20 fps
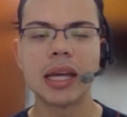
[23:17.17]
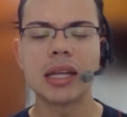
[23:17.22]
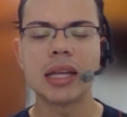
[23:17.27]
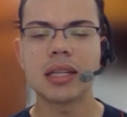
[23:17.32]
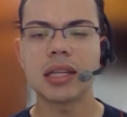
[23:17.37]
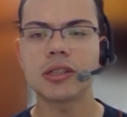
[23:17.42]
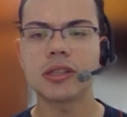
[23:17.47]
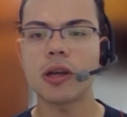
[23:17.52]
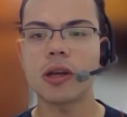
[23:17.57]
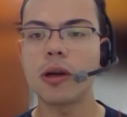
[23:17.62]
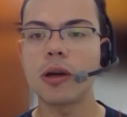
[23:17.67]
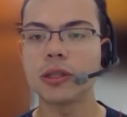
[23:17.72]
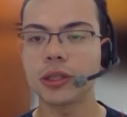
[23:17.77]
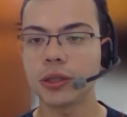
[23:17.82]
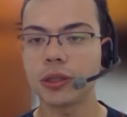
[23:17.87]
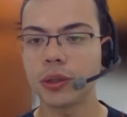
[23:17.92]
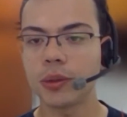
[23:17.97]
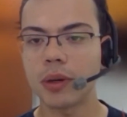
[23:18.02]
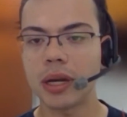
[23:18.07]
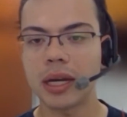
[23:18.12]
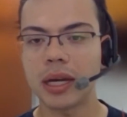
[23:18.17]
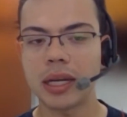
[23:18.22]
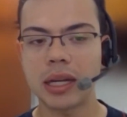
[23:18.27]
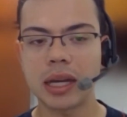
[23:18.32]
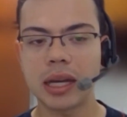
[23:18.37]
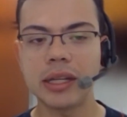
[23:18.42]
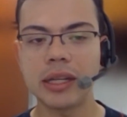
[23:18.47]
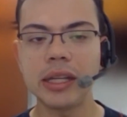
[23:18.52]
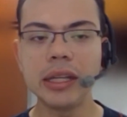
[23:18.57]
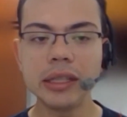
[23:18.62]
That's also
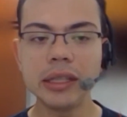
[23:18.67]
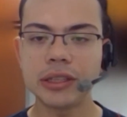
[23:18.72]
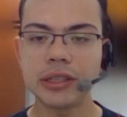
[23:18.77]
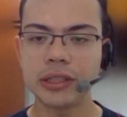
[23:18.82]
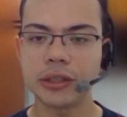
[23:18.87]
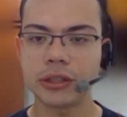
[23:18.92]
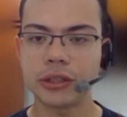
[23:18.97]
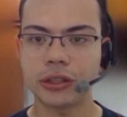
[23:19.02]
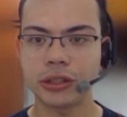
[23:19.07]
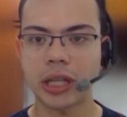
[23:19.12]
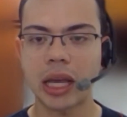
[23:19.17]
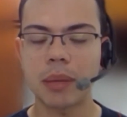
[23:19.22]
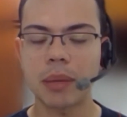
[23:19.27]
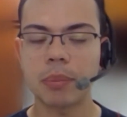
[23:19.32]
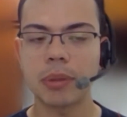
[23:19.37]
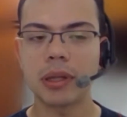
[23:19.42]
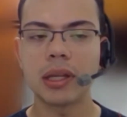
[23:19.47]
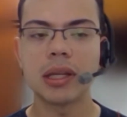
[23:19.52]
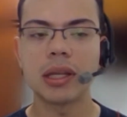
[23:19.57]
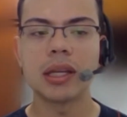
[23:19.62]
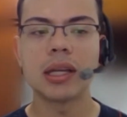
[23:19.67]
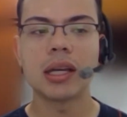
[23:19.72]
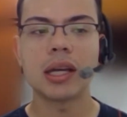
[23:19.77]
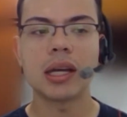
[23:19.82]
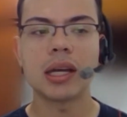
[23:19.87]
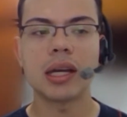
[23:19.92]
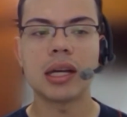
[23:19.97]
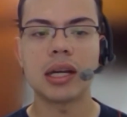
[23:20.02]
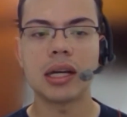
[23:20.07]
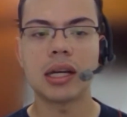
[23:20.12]
an easier step
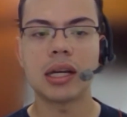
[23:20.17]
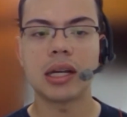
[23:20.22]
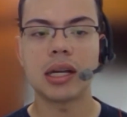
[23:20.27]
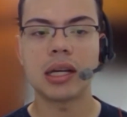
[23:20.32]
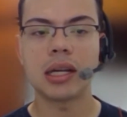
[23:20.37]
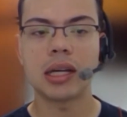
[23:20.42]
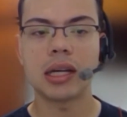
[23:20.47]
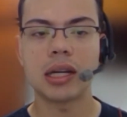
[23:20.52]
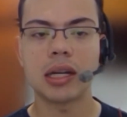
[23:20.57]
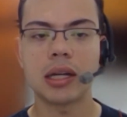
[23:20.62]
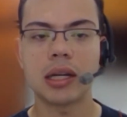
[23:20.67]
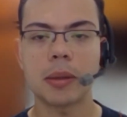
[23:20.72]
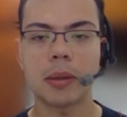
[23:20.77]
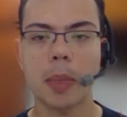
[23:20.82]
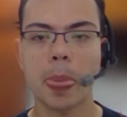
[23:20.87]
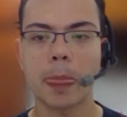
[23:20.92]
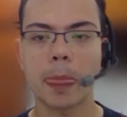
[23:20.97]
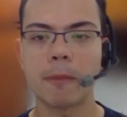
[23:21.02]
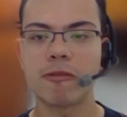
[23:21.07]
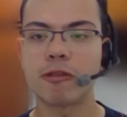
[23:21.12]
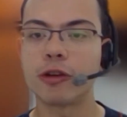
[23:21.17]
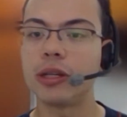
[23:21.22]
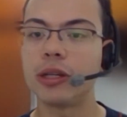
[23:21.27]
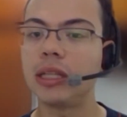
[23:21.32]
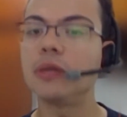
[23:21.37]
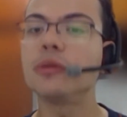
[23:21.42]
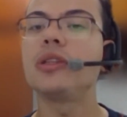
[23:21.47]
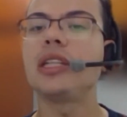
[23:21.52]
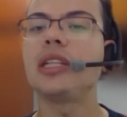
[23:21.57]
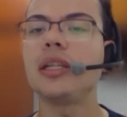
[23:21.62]
for
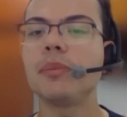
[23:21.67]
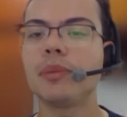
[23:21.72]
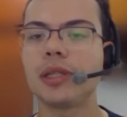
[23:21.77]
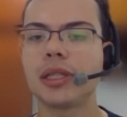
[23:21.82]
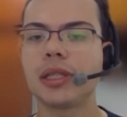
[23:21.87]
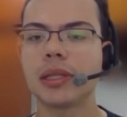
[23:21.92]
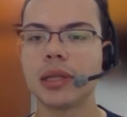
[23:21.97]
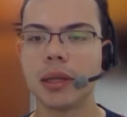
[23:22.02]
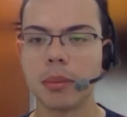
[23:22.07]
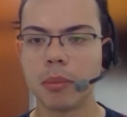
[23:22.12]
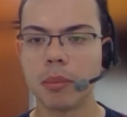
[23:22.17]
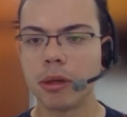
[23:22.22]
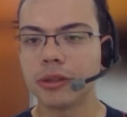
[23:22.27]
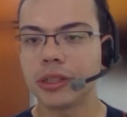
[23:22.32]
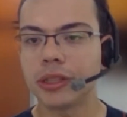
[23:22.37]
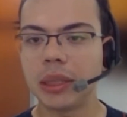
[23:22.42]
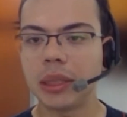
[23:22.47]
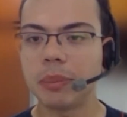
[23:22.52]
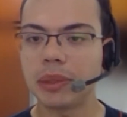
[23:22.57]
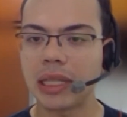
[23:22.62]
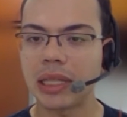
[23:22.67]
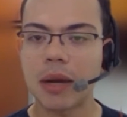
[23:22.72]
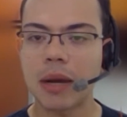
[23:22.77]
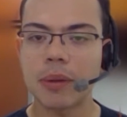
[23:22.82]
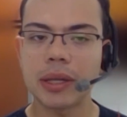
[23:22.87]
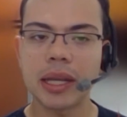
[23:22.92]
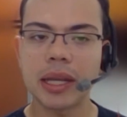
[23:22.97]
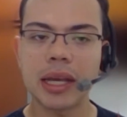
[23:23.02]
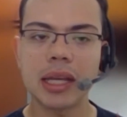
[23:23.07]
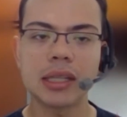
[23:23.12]
new teams. Most teams
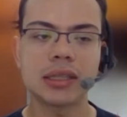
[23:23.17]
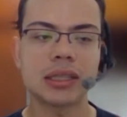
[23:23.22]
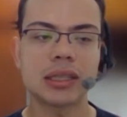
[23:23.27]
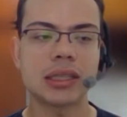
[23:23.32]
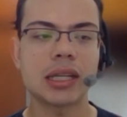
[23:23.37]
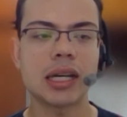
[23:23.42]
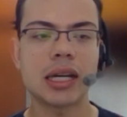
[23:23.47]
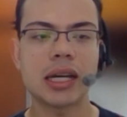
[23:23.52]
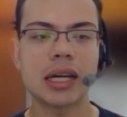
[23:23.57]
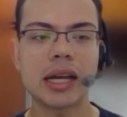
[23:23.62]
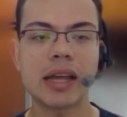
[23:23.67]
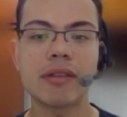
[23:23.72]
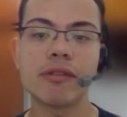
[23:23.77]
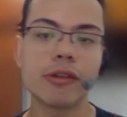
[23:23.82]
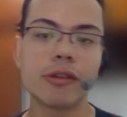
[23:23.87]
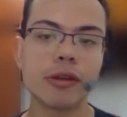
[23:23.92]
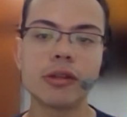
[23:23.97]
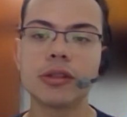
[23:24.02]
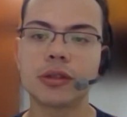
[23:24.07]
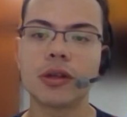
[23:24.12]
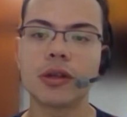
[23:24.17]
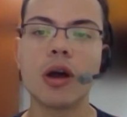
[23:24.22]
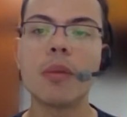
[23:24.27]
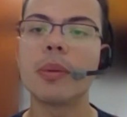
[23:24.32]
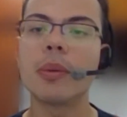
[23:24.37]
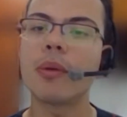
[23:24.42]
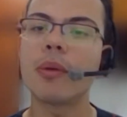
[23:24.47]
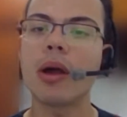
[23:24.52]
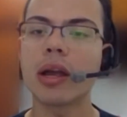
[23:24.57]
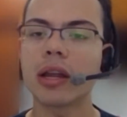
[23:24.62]
nowadays have used
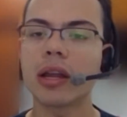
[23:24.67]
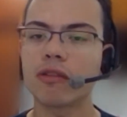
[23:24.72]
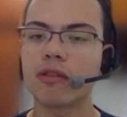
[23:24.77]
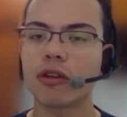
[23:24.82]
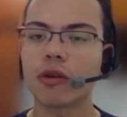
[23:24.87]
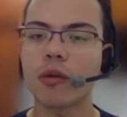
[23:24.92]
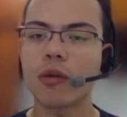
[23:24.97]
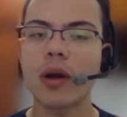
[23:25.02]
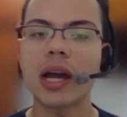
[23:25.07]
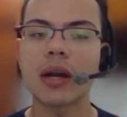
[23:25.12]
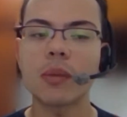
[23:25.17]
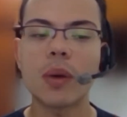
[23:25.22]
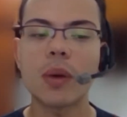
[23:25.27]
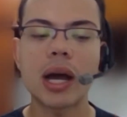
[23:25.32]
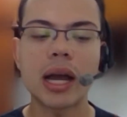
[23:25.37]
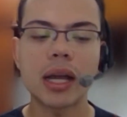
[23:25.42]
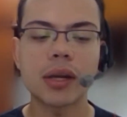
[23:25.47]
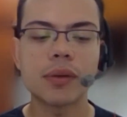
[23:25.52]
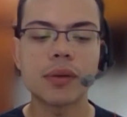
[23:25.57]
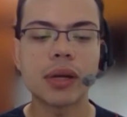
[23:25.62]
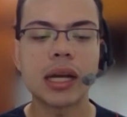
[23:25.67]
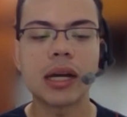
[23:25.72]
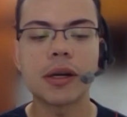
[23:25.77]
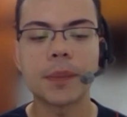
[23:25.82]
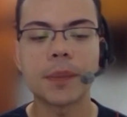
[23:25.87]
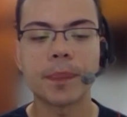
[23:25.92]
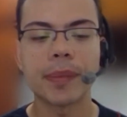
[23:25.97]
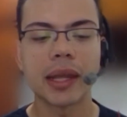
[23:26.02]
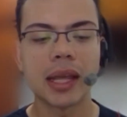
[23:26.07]
Open Rocket for quite a while now.